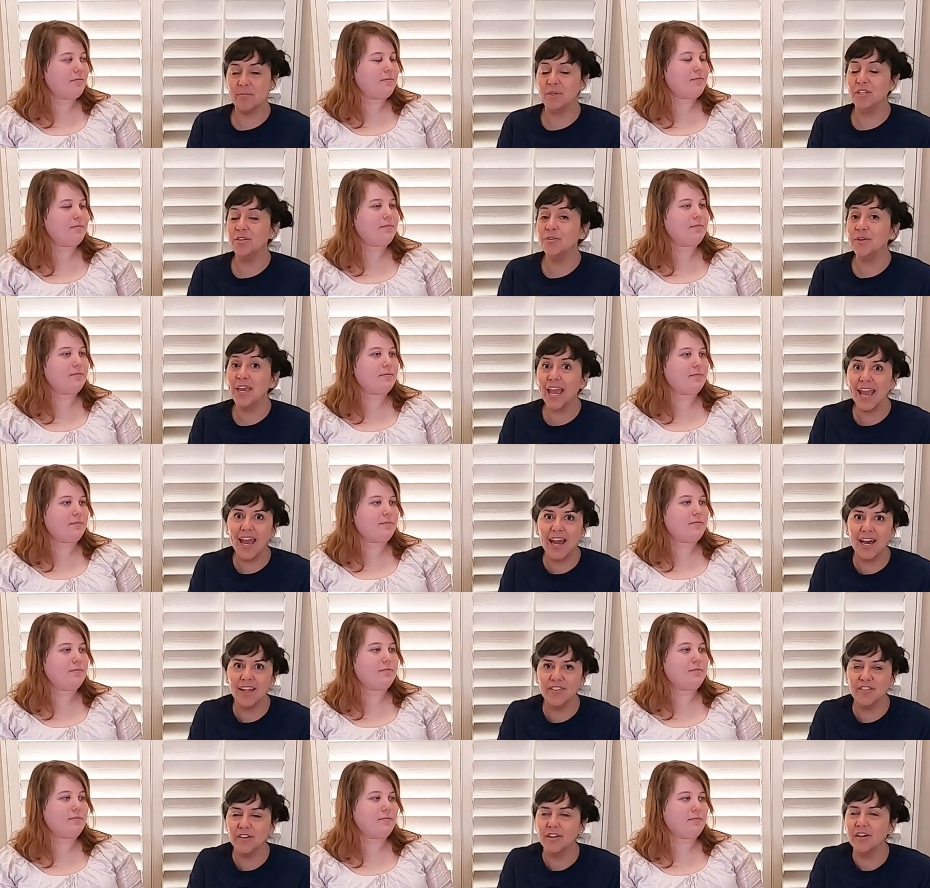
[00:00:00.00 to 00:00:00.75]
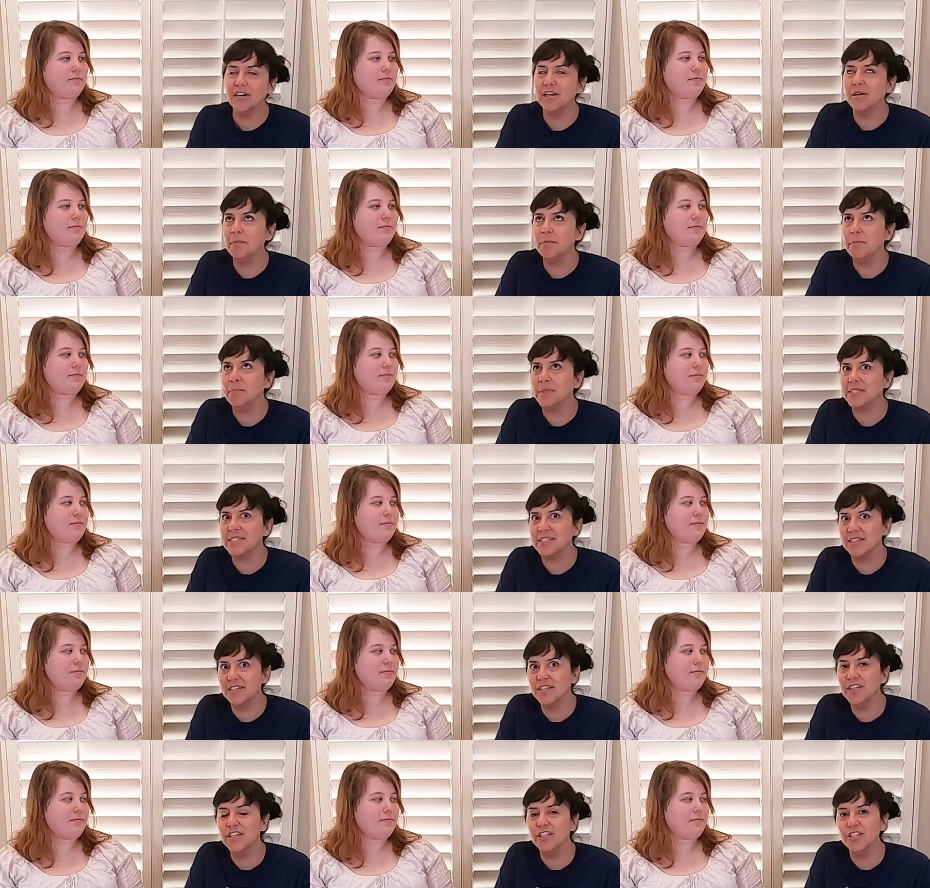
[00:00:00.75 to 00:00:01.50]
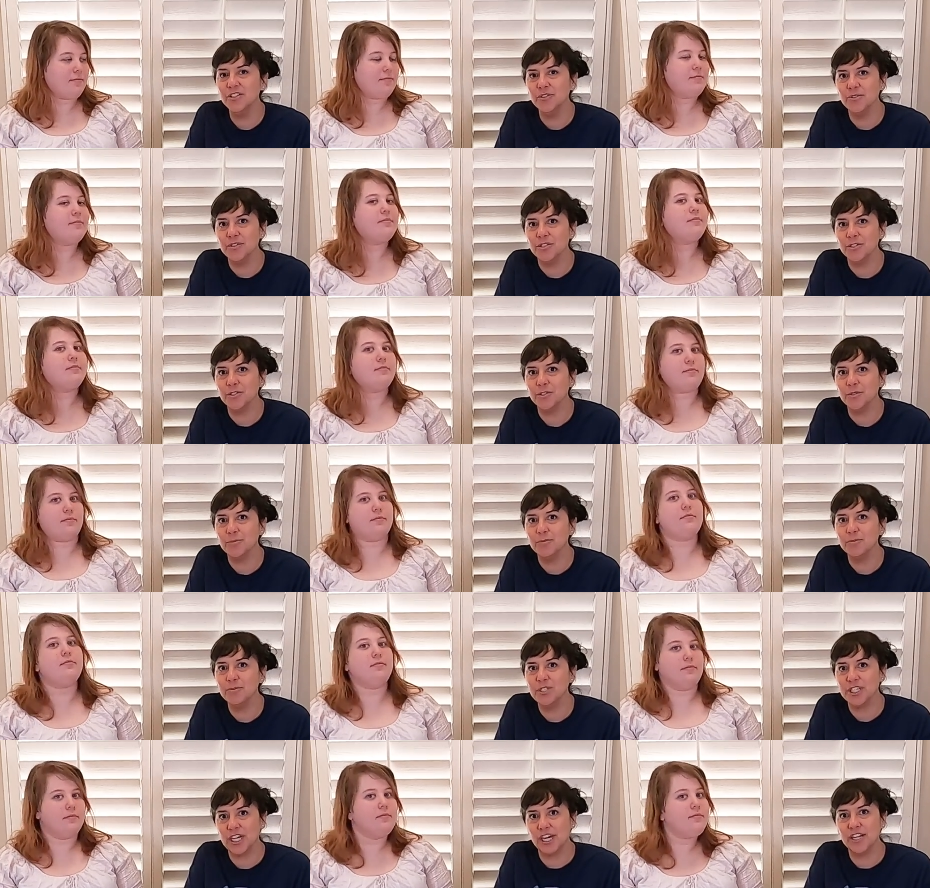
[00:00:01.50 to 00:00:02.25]
Speaker 1: I mean, you can. There are a bazillion
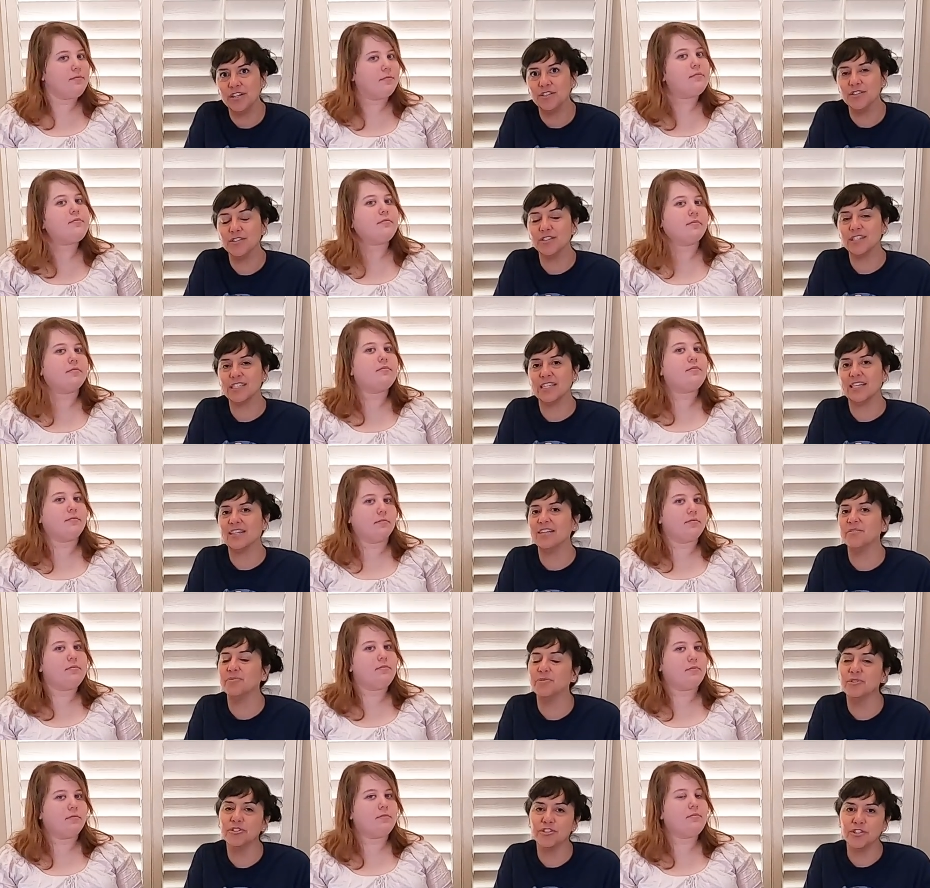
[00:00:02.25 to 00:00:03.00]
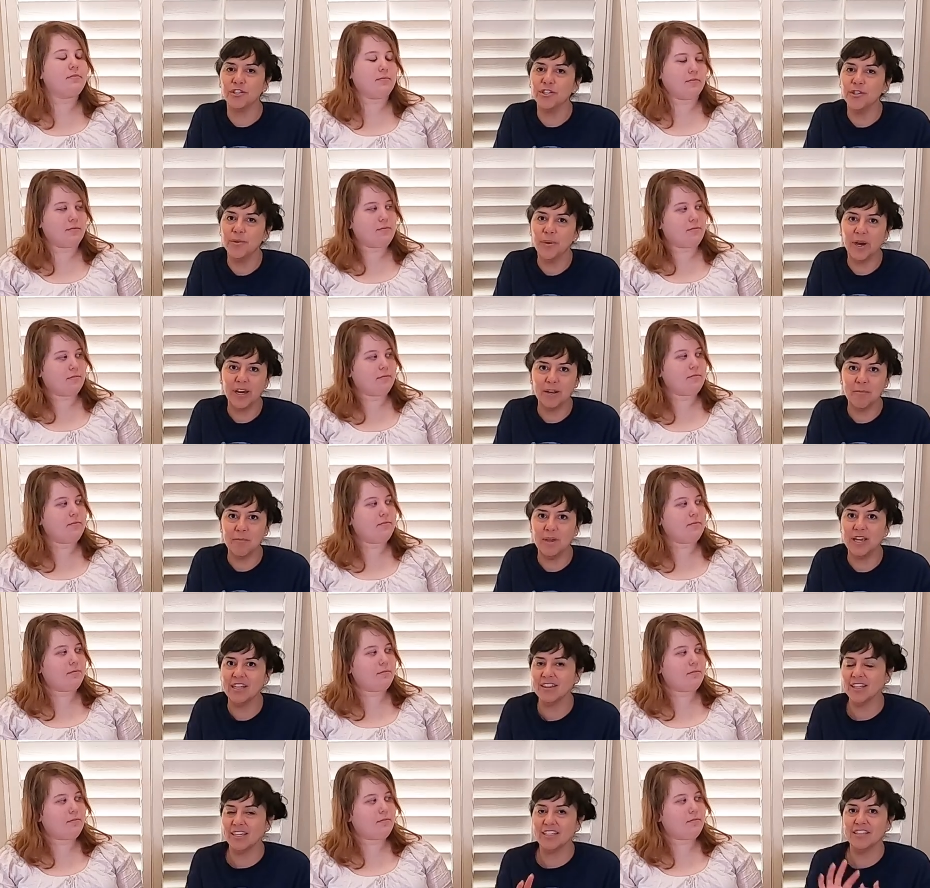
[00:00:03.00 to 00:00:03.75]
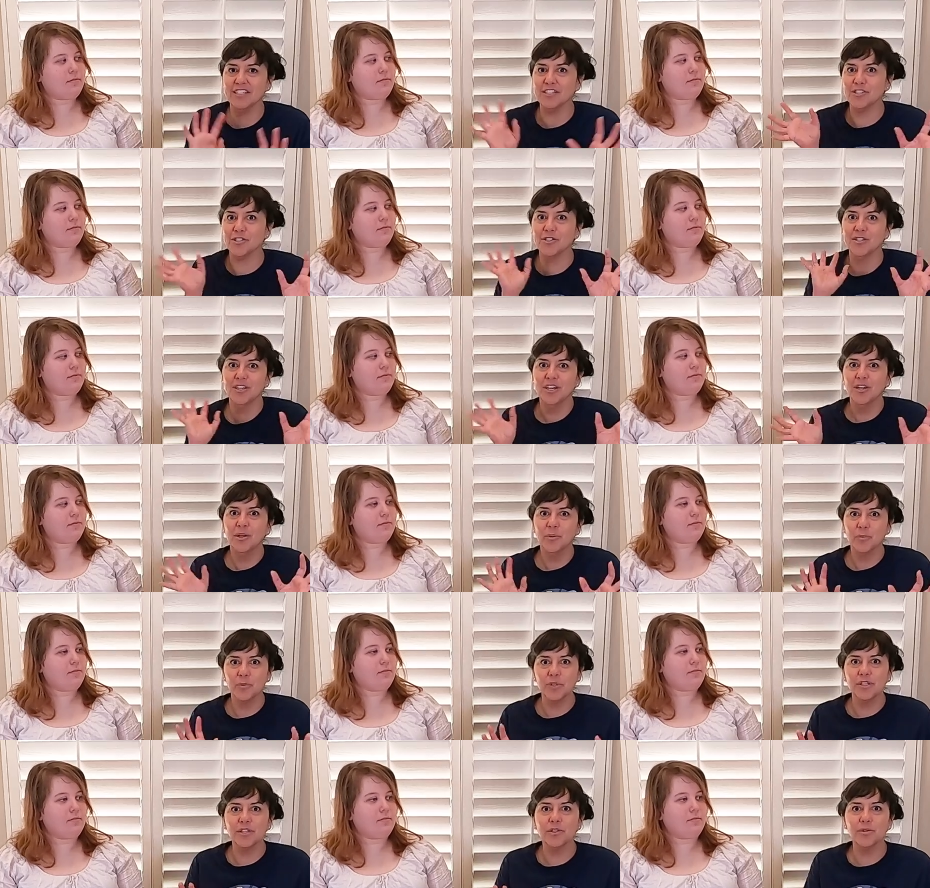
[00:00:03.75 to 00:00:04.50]
YouTube channels that will show you how to make like these
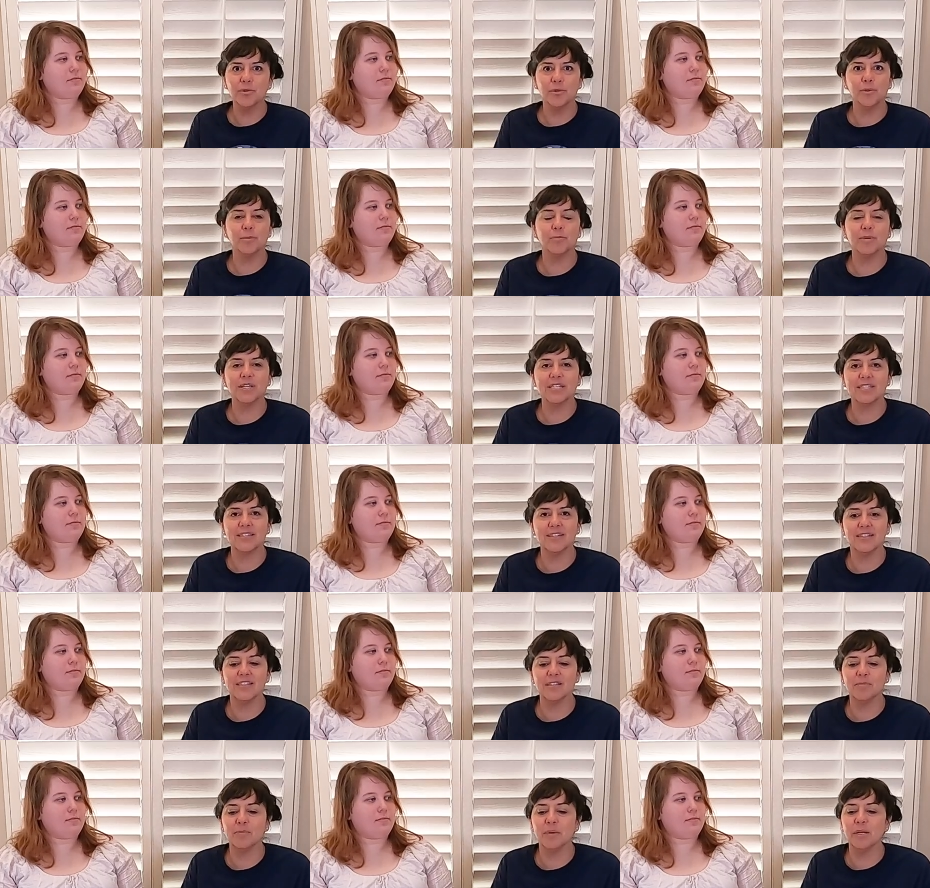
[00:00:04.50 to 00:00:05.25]
really cool bracelets,